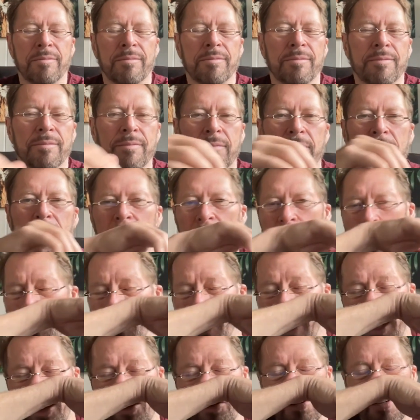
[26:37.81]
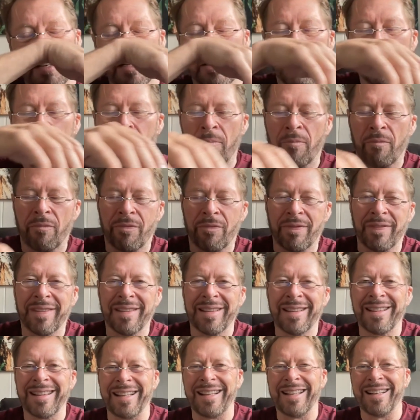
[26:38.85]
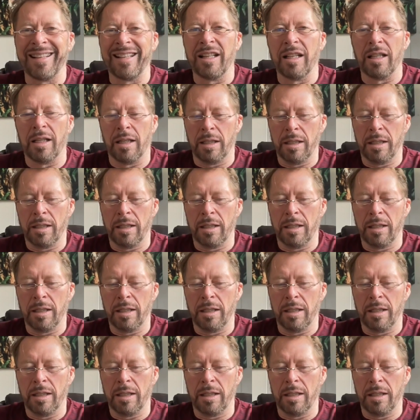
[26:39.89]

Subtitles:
and actually fail in front of others too.